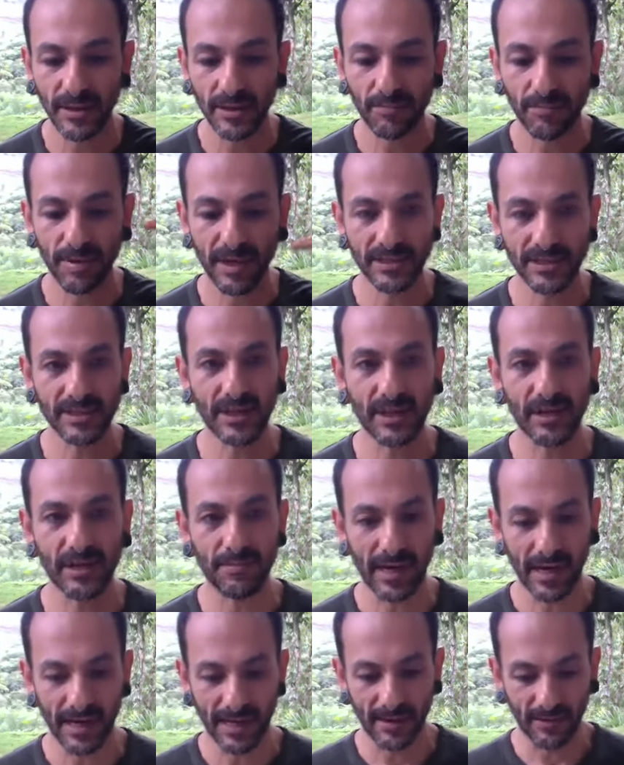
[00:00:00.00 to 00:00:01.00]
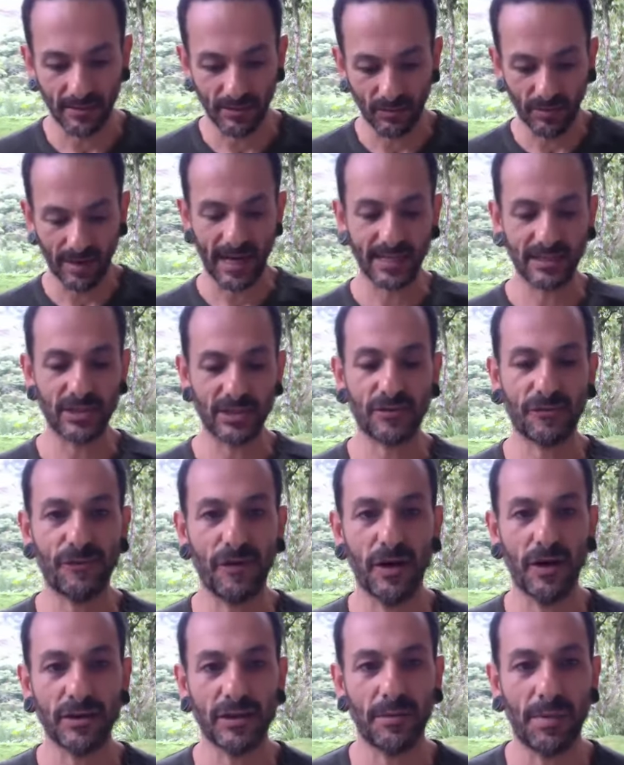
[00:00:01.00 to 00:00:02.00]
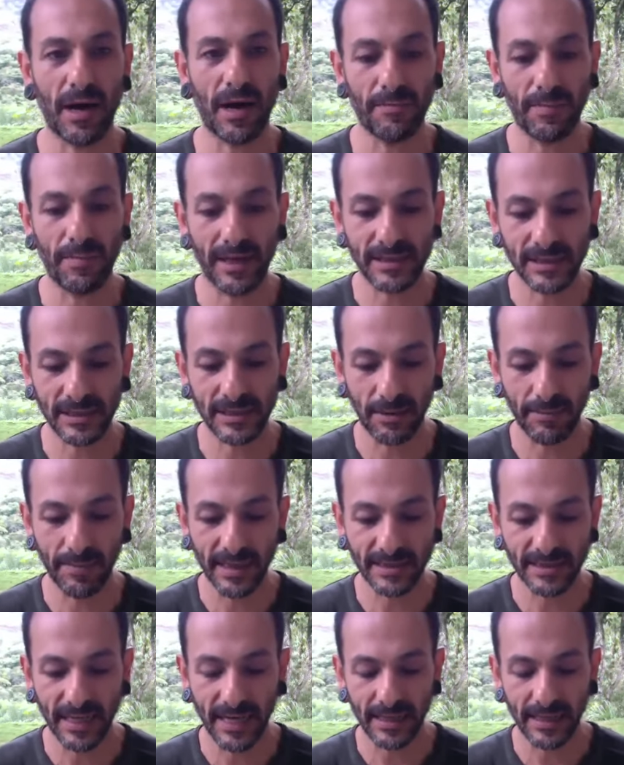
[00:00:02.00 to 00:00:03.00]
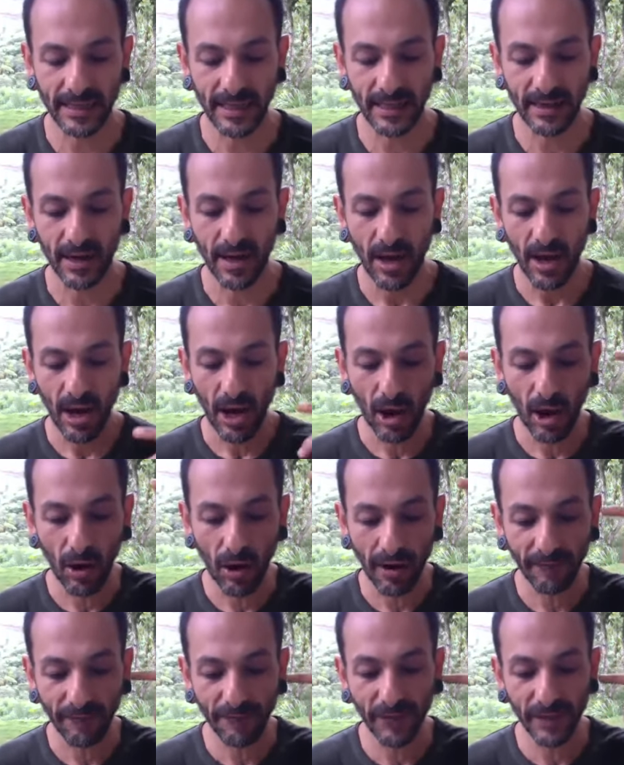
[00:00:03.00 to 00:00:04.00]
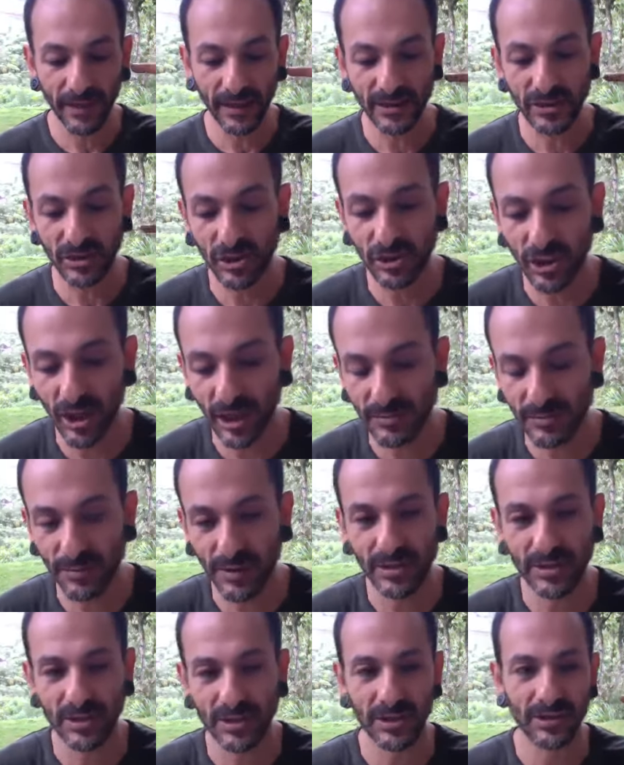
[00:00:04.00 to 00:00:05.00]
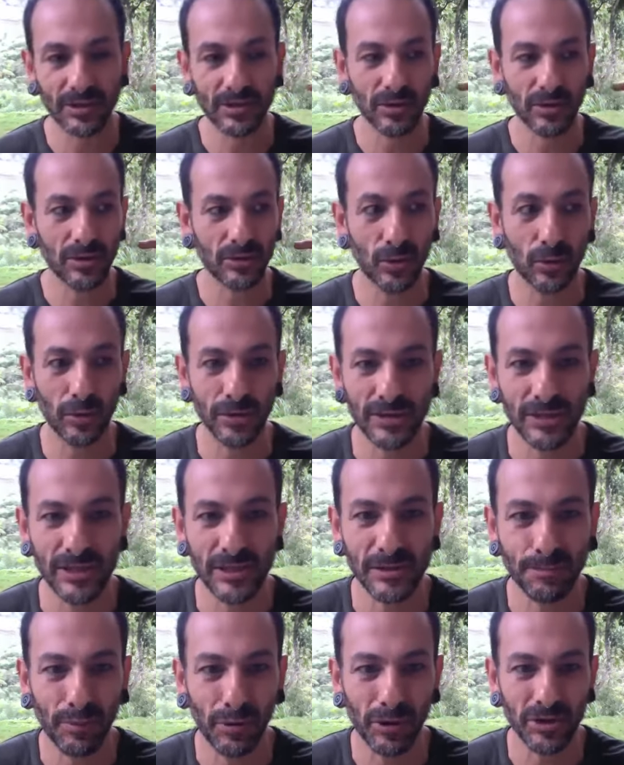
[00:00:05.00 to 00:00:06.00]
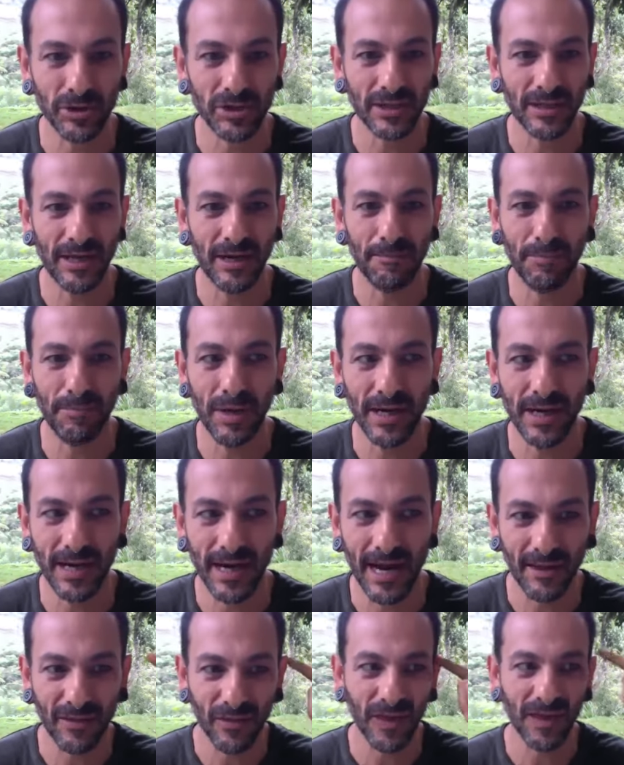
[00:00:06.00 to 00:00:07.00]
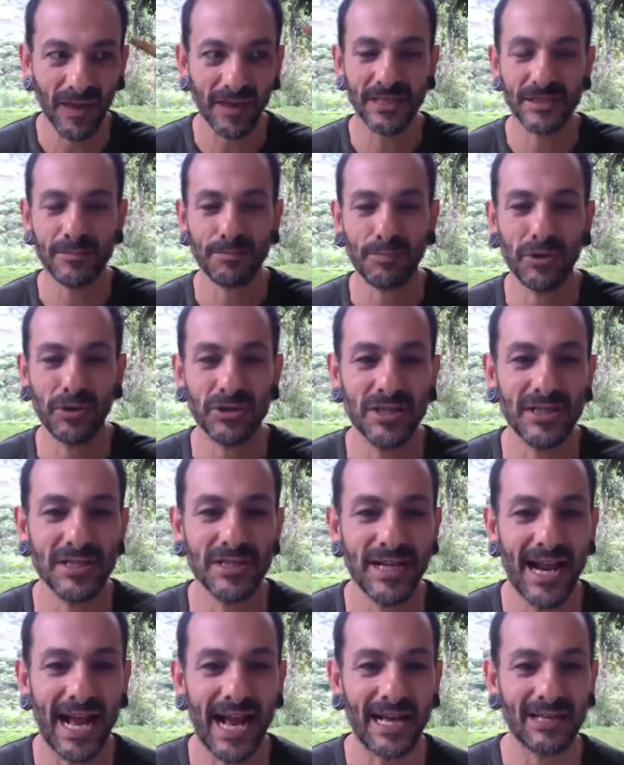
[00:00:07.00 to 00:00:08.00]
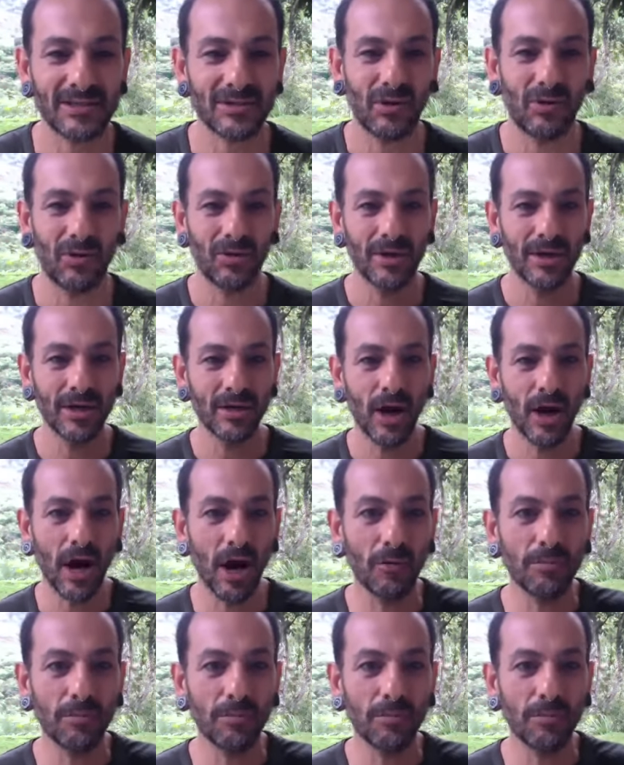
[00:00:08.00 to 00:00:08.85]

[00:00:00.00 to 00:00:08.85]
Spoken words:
based on what I just felt about my stomach tightening. Oh, I'm feeling judgment towards this person, opinion. I think this person's an asshole. Oh,